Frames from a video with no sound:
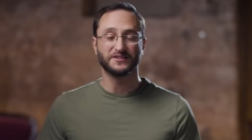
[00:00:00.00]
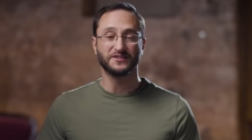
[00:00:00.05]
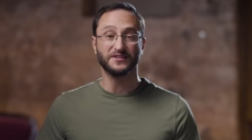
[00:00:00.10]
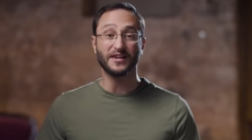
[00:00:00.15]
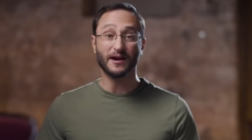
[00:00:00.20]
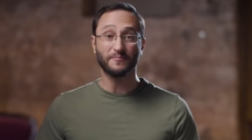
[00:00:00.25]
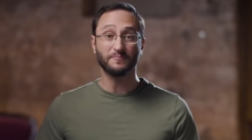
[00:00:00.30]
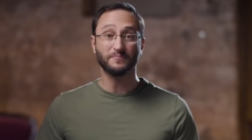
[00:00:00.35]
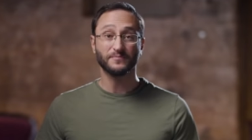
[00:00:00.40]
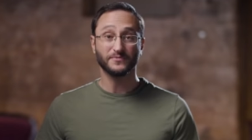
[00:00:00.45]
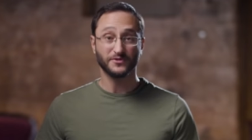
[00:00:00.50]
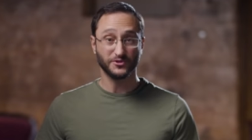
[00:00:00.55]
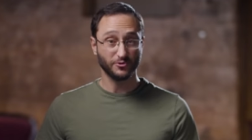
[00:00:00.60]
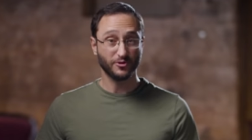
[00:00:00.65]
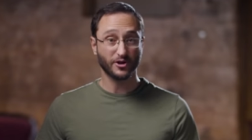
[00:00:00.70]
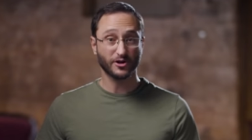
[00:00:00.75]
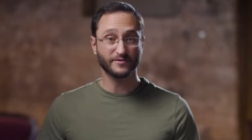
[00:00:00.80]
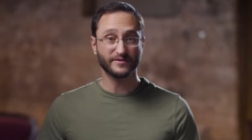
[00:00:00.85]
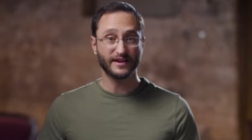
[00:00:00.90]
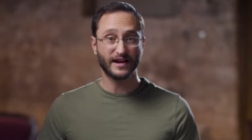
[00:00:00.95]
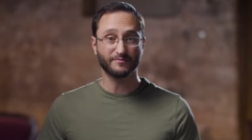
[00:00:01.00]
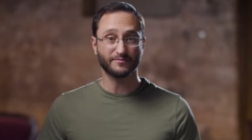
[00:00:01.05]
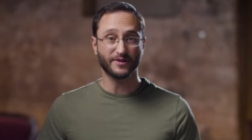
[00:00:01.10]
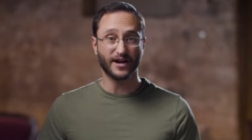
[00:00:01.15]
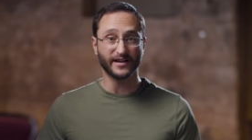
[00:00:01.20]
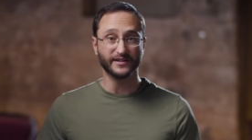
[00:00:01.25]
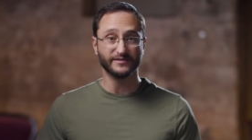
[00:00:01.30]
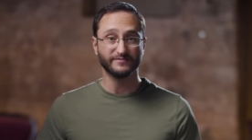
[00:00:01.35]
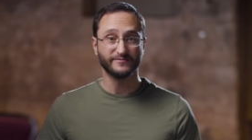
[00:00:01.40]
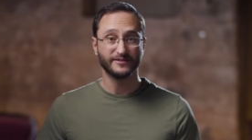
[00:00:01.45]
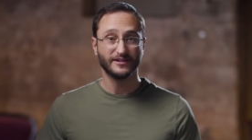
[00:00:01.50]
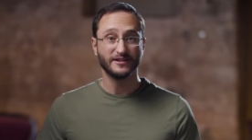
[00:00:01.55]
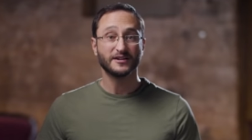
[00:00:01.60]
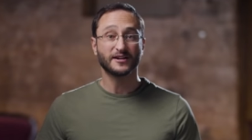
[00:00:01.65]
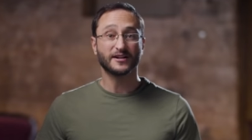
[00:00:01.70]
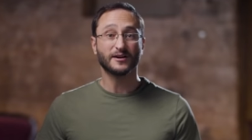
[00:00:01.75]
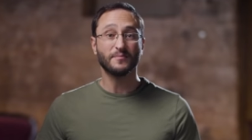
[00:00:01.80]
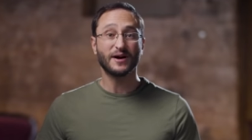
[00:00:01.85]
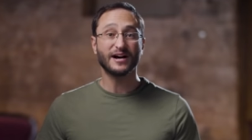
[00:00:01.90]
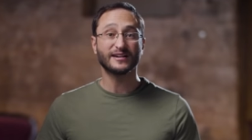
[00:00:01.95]
Yep, you heard that right.
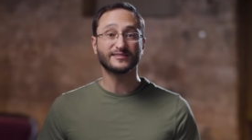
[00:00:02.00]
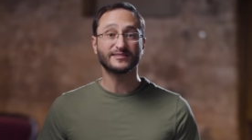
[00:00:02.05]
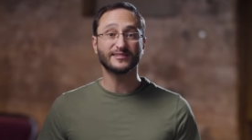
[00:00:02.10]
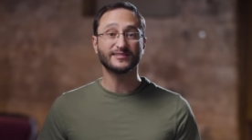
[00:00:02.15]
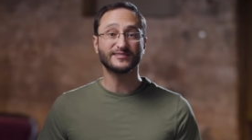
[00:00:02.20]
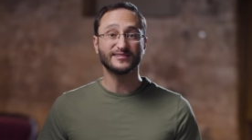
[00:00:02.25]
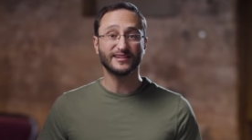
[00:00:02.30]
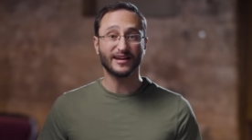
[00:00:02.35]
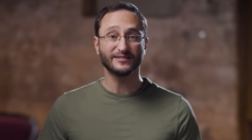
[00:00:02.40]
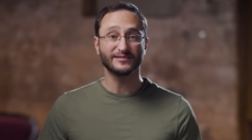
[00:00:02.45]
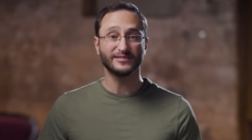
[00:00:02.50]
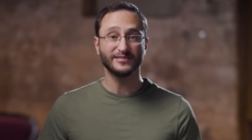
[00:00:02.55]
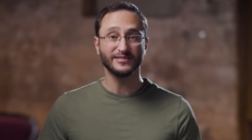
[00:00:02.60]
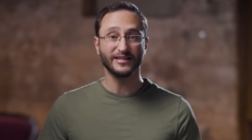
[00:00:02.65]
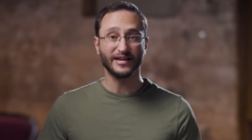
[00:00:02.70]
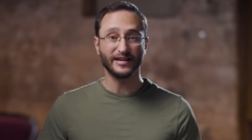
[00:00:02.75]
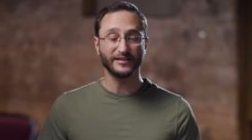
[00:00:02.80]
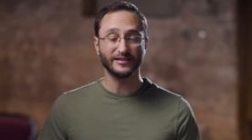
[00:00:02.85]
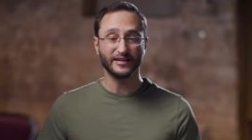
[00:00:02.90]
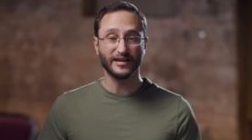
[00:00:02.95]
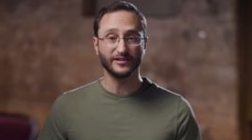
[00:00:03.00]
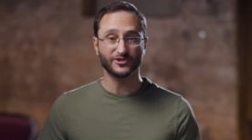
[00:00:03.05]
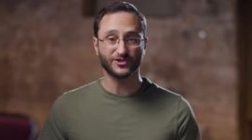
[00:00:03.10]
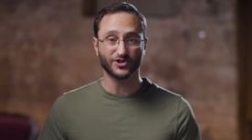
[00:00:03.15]
Hamas's 1988